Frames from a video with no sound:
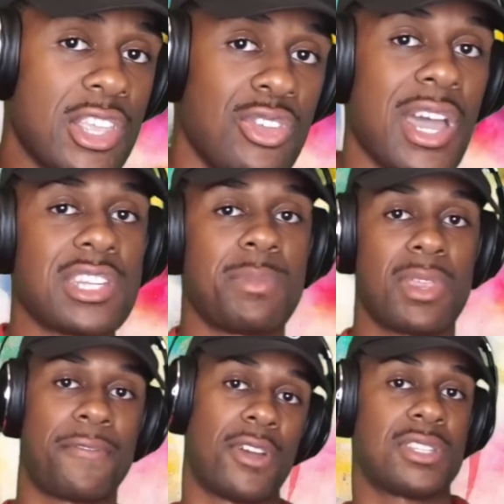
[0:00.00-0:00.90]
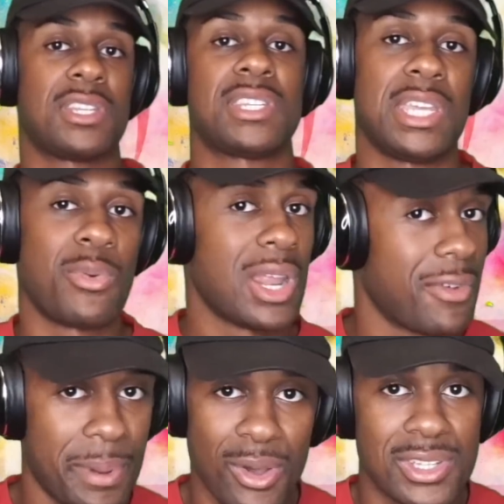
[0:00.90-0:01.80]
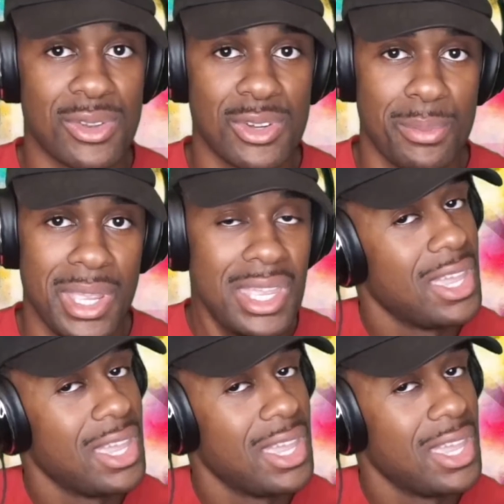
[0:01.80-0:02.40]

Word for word: you guys will be the first to see whatever post those will be.